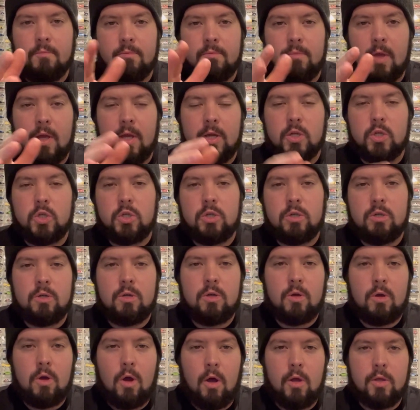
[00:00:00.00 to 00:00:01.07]
ish
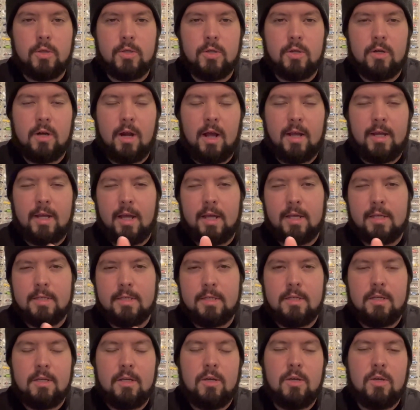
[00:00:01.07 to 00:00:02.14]
concert, I
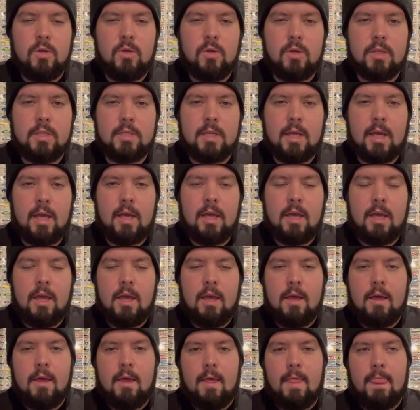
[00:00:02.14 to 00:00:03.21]
guess you could say,
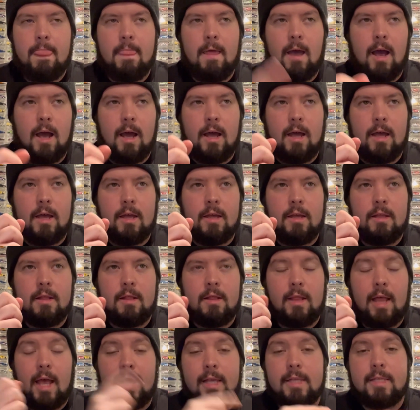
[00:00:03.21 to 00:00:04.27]

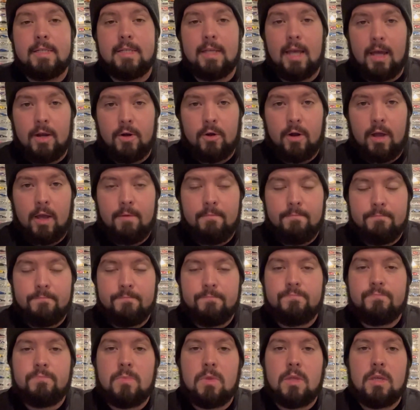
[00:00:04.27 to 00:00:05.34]
last Saturday.
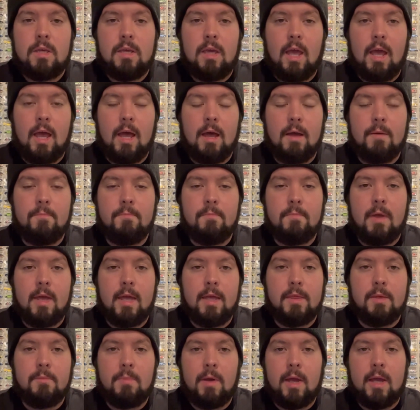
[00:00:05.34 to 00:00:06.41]

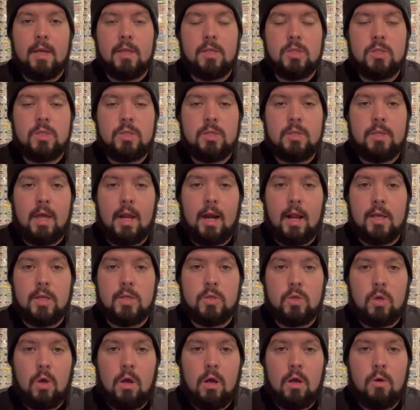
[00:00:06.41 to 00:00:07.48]
And the bands that I
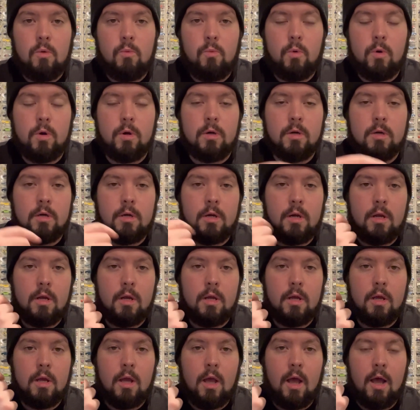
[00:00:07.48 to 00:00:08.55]
saw were
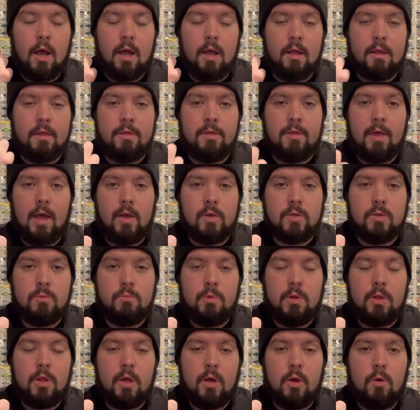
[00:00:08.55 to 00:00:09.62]
1,000
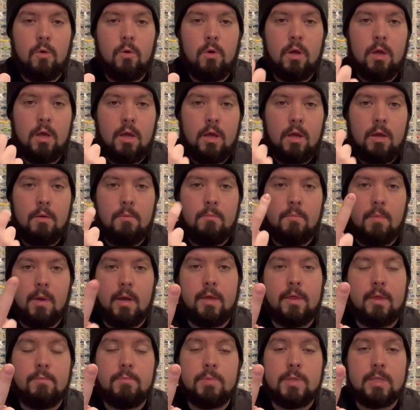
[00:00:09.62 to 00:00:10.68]
Below, Make
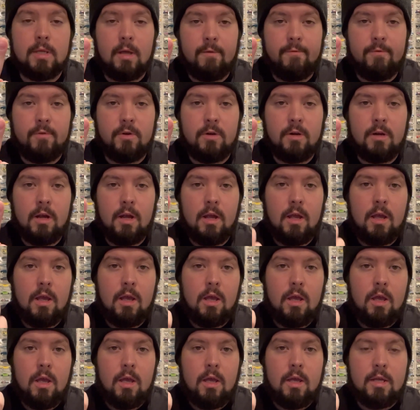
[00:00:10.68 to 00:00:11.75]
Them Suffer,
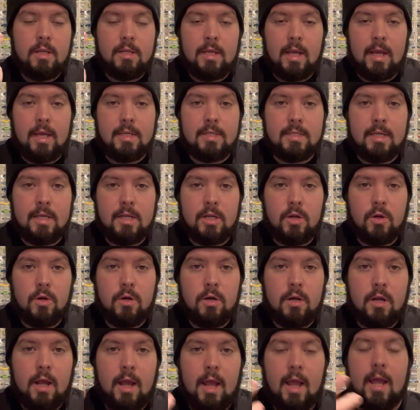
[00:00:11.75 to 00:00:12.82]
Dayseeker,
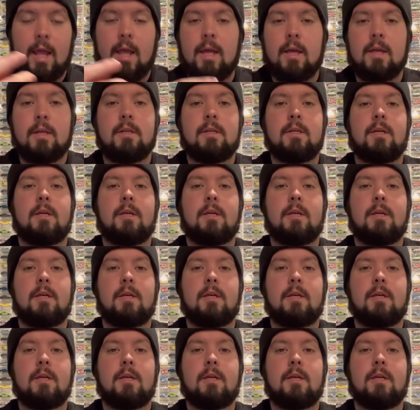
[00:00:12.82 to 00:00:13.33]
and